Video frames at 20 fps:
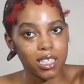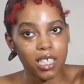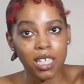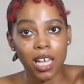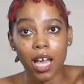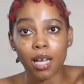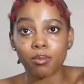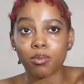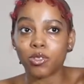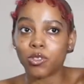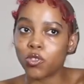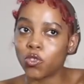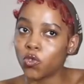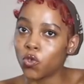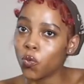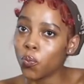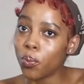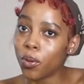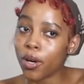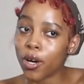and I'm
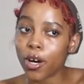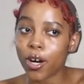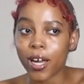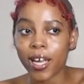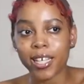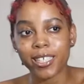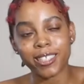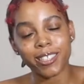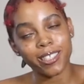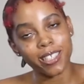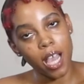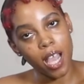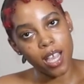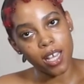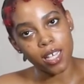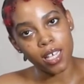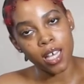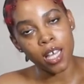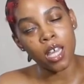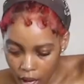super
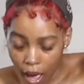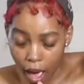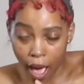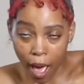excited.